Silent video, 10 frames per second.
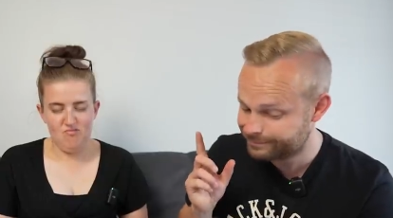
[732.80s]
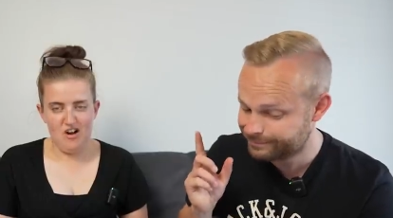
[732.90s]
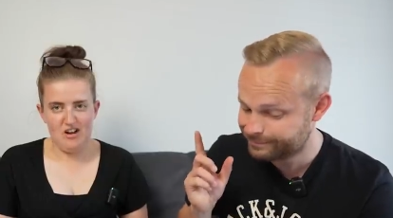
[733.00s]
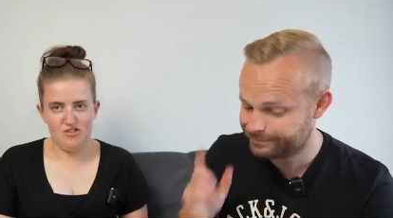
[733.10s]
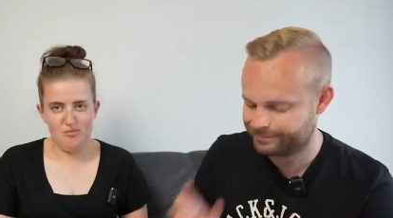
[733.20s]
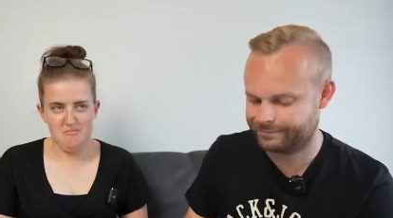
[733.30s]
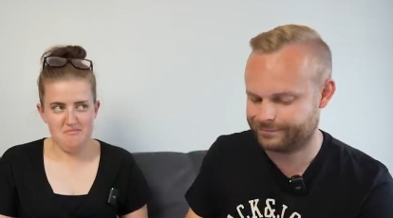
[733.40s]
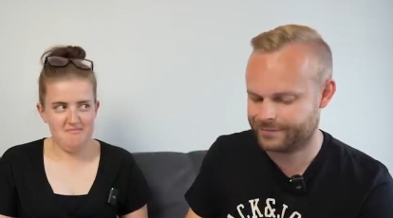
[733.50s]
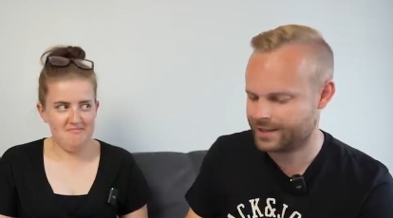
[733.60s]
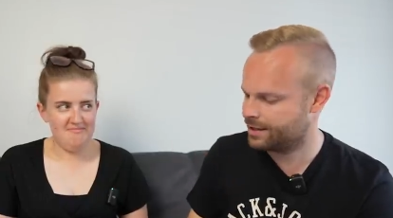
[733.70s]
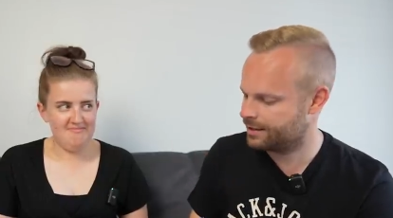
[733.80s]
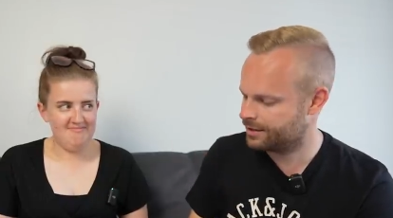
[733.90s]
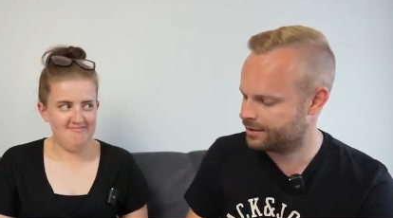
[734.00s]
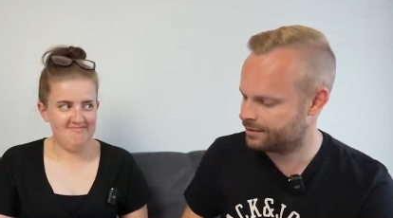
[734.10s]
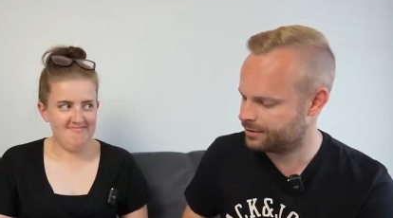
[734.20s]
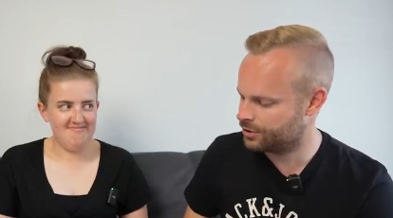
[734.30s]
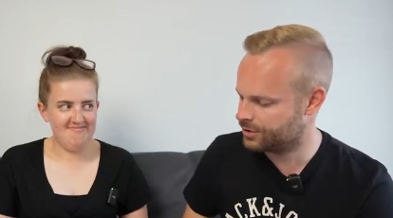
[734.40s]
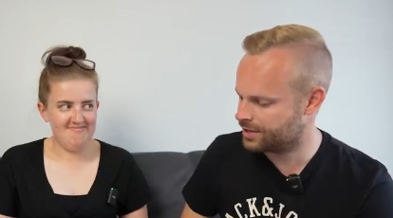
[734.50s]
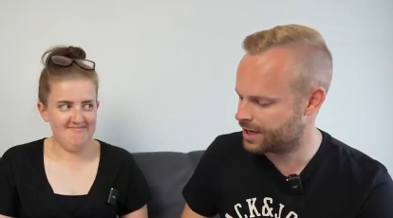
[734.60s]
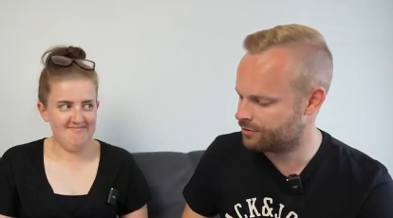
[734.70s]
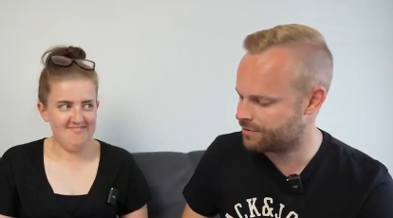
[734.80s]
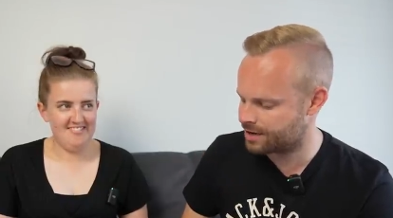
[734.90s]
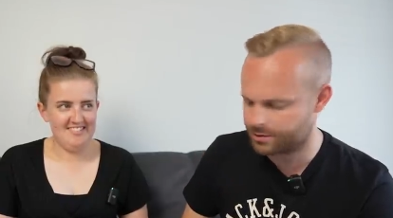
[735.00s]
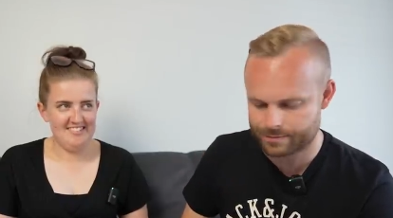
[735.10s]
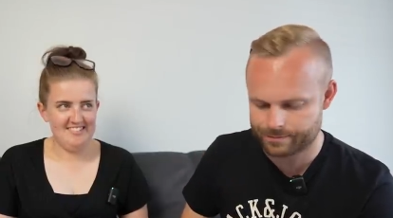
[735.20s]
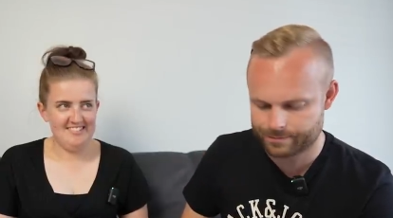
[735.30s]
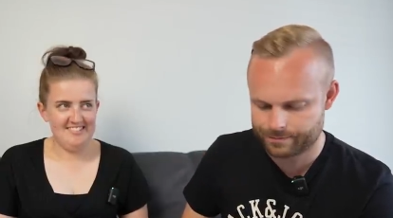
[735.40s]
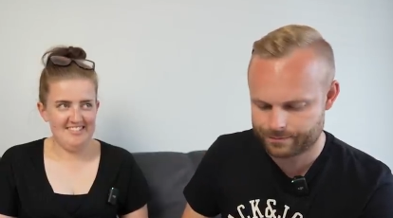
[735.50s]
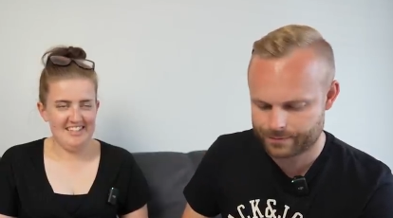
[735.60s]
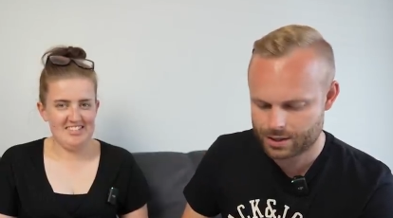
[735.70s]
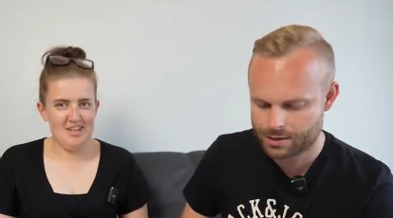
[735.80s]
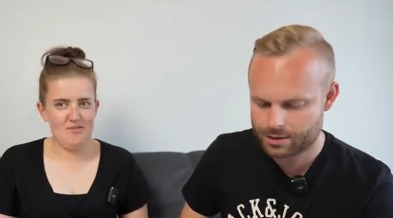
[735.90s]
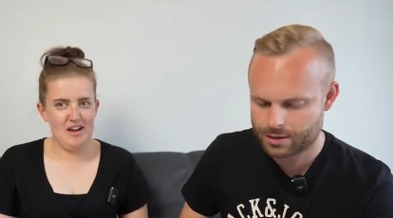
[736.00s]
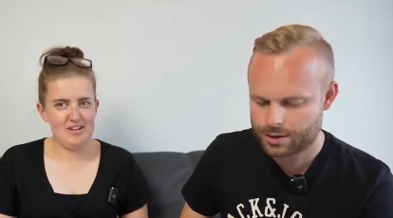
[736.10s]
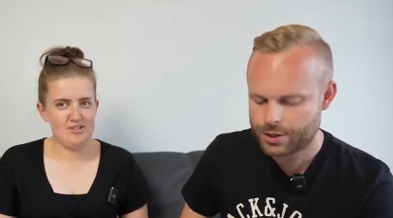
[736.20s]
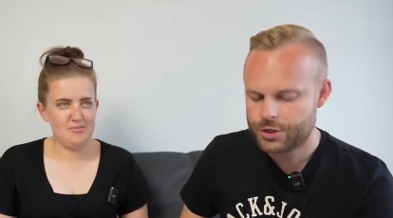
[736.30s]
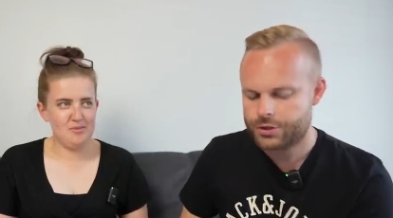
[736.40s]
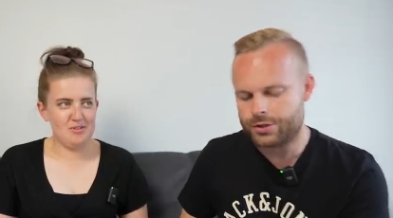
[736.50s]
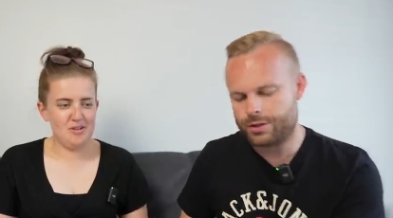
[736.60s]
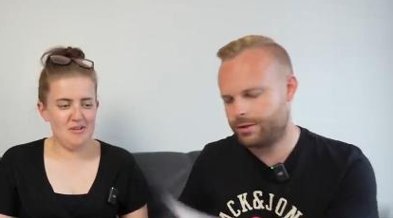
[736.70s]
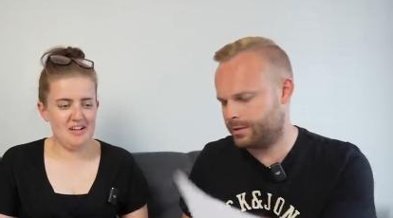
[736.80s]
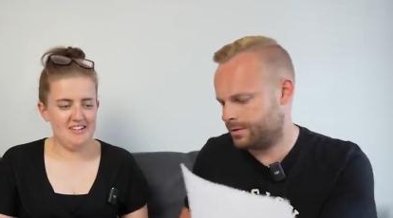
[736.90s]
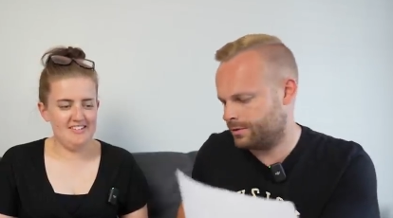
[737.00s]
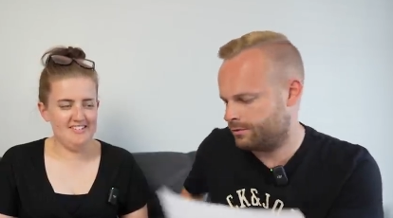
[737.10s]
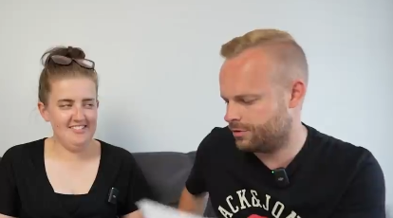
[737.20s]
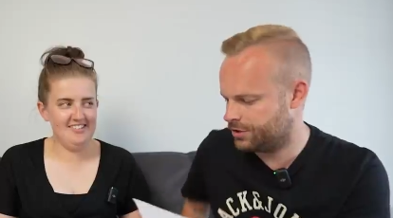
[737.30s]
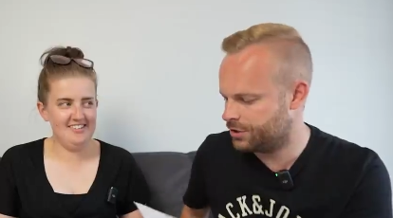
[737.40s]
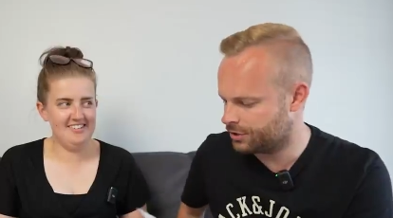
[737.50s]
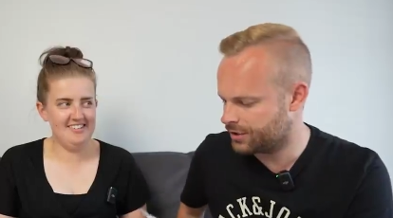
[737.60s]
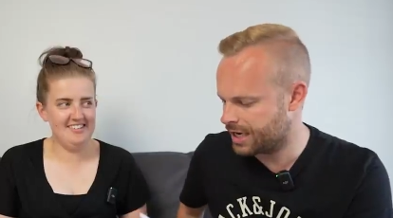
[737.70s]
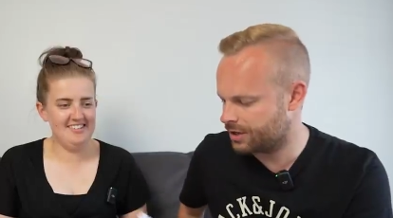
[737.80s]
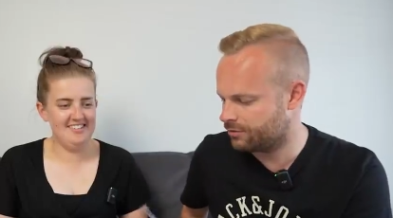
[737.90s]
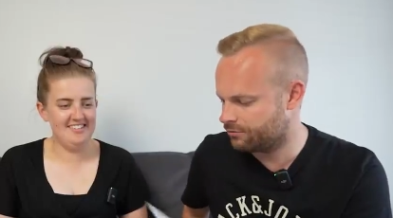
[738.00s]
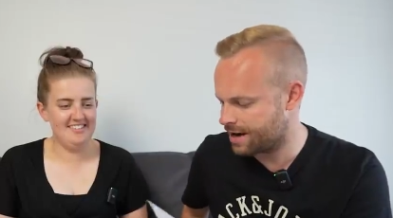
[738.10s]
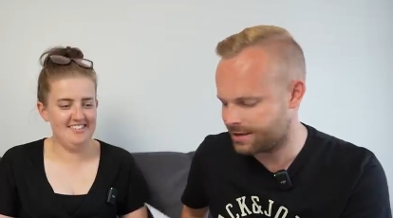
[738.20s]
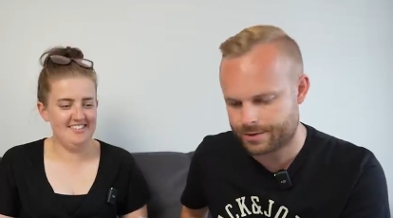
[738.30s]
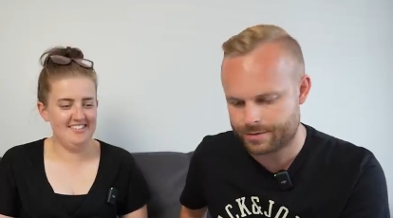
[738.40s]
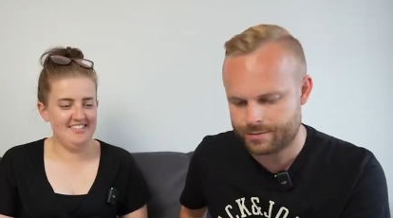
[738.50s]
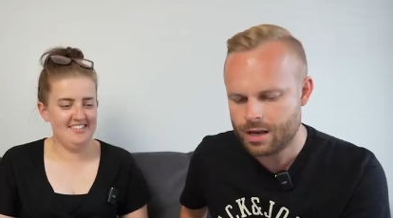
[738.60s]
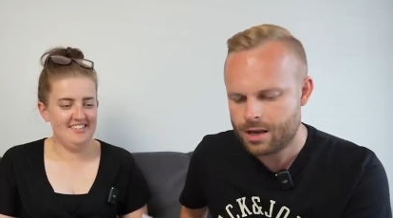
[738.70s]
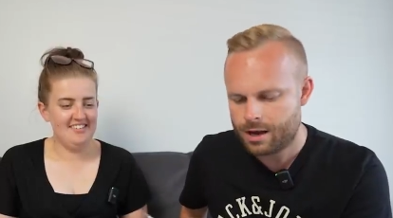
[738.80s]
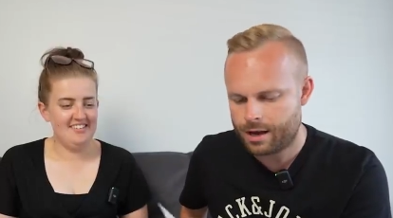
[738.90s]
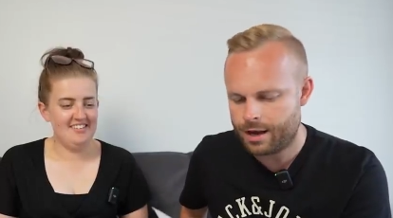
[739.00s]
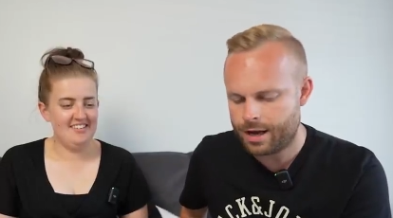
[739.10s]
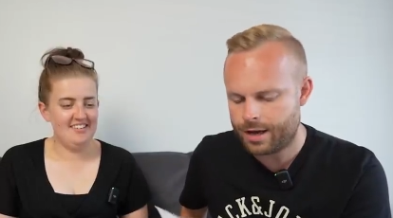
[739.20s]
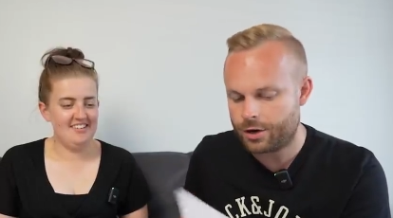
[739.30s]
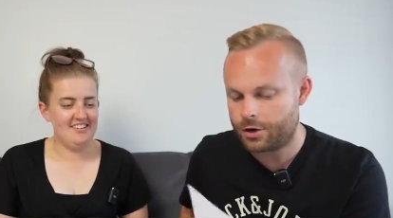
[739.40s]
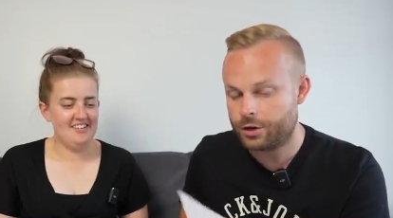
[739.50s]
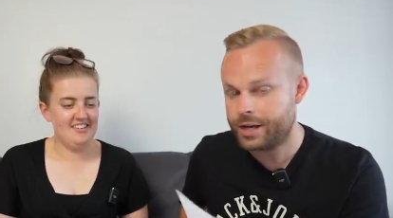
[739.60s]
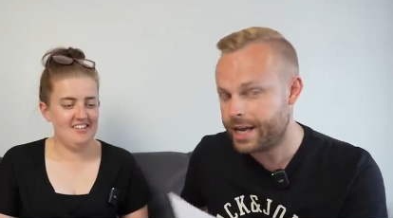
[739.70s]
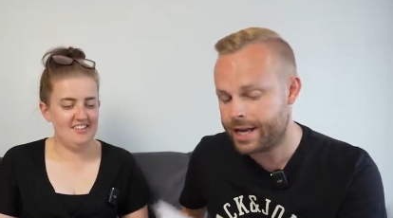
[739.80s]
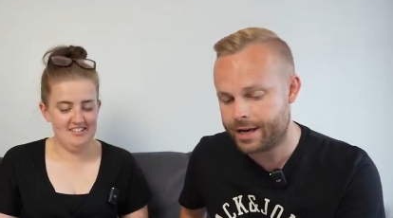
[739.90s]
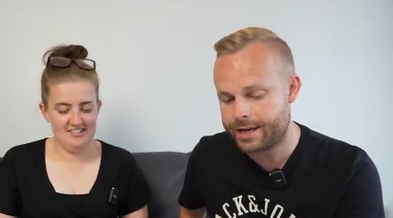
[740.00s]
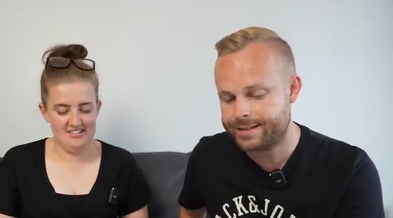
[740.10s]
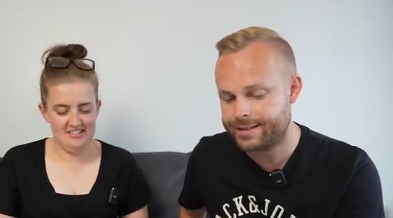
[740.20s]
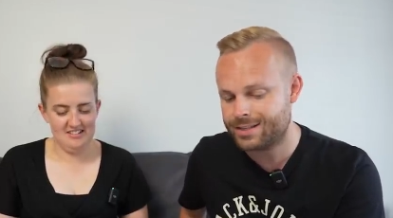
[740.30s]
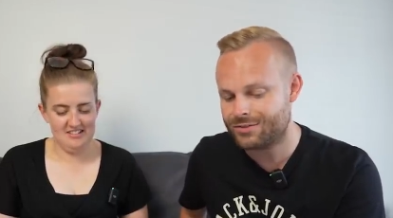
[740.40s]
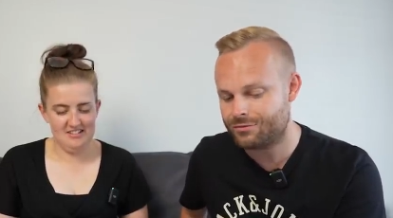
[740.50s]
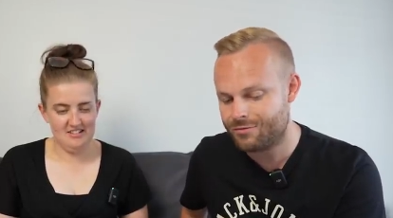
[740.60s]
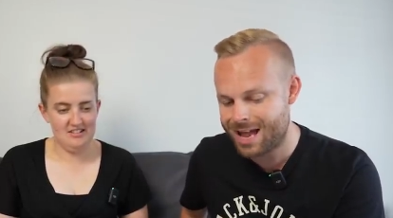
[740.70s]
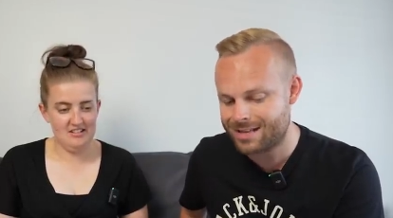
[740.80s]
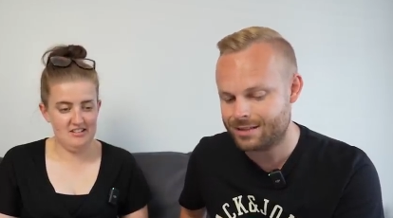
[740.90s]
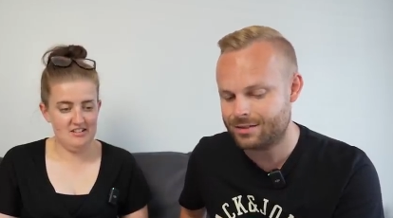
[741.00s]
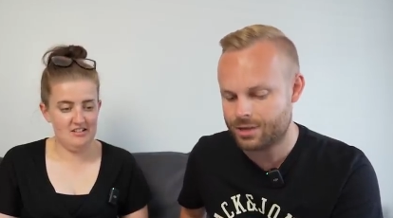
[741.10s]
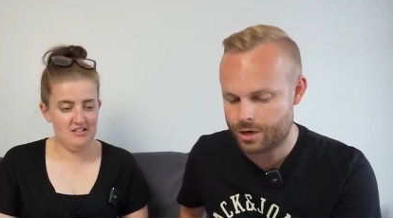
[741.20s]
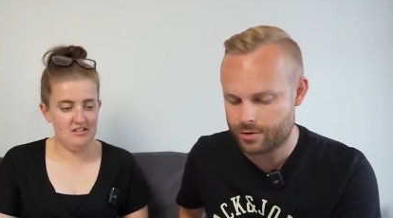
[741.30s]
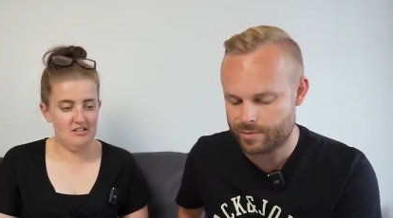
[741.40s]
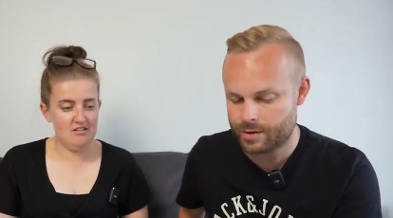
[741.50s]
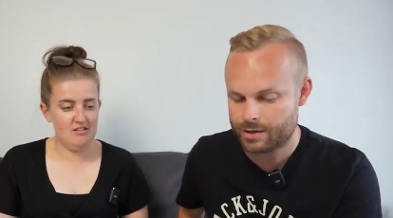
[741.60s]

Speaker 1: Radom. You're saying radom.
Speaker 2: It's like random, but with no end.
Speaker 1: you're saying radom. Uh, on here, it says red dome.